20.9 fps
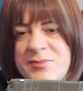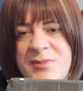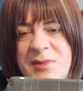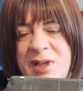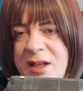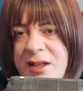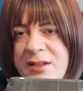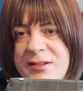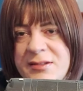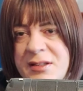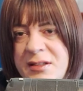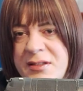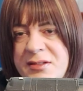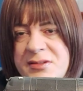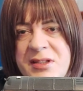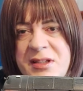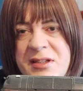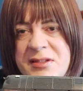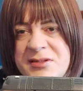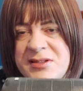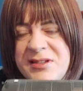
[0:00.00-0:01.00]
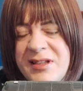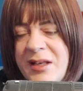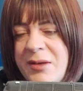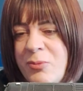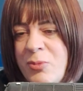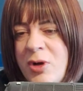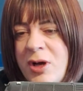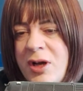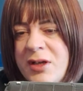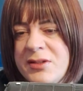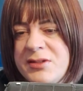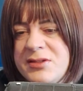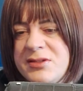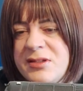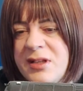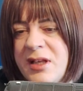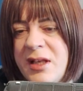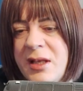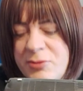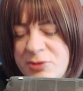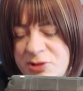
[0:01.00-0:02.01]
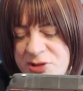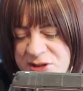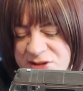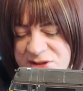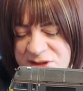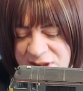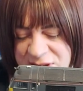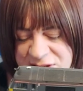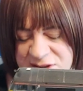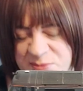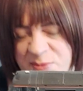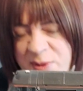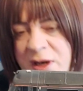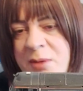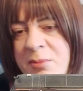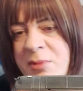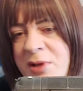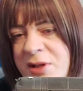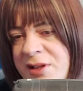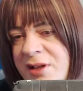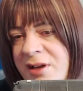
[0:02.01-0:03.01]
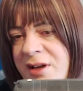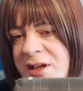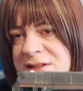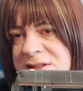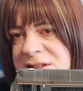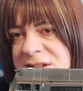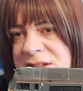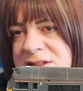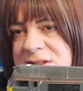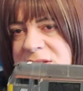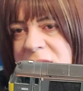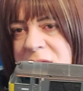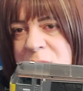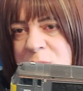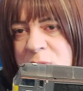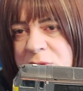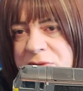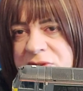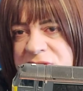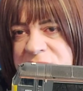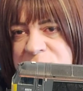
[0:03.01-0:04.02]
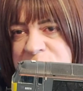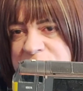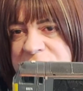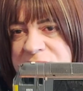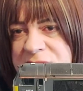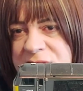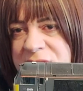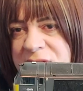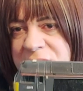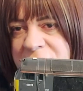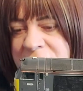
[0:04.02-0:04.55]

It works. It was just an experiment that I did with this particular